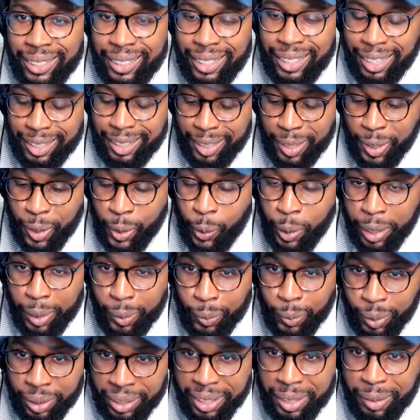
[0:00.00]
it's
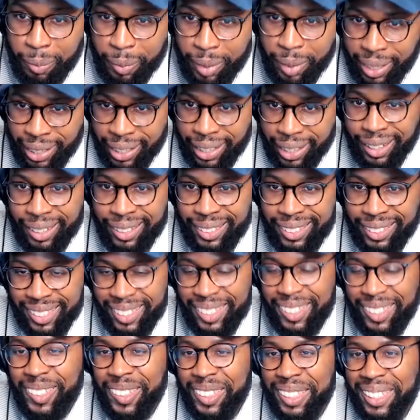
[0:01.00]
ingrained within me
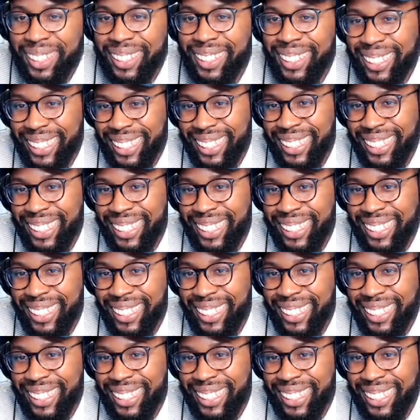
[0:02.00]
now. So,